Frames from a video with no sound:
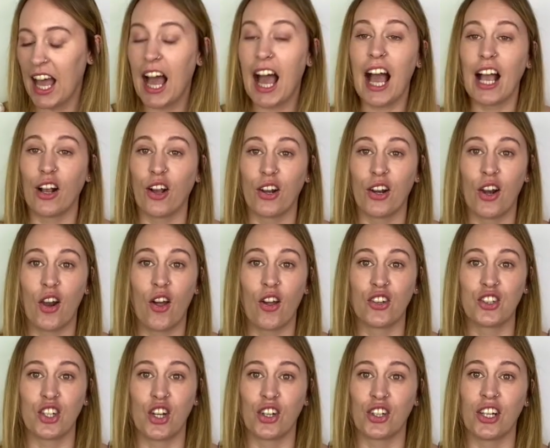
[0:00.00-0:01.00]
I got a lot of
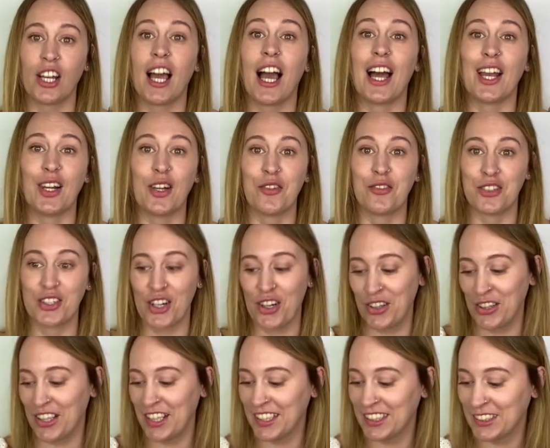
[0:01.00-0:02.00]
chocolate. I love chocolate.